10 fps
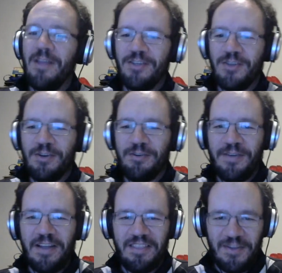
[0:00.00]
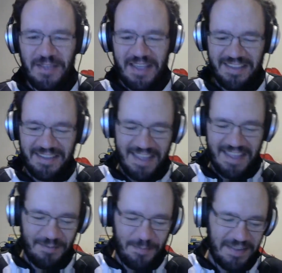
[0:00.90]
not sure if Vaughn's tuning in
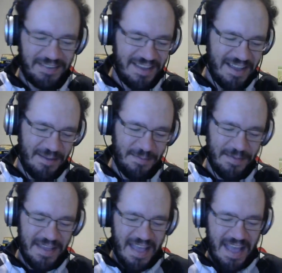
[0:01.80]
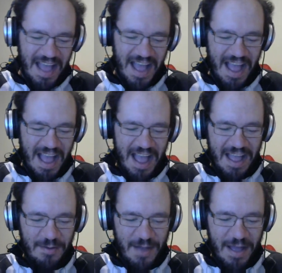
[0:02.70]
tonight, but
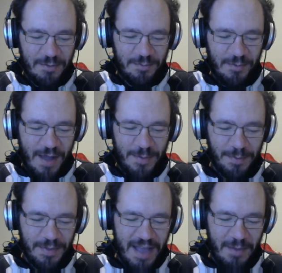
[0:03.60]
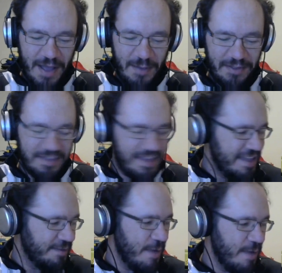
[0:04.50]
I would say
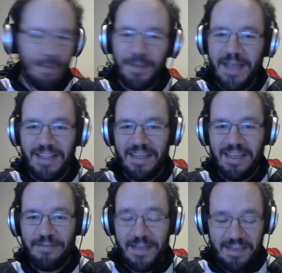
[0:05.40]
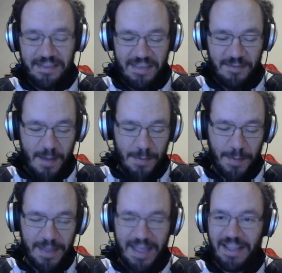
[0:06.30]
he's probably getting, if he is, he's
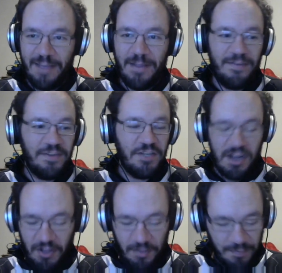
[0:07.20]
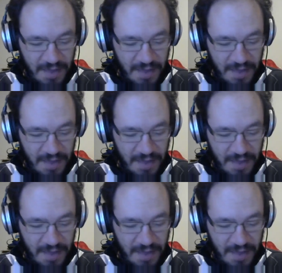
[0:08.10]
probably getting a bit of a chuckle.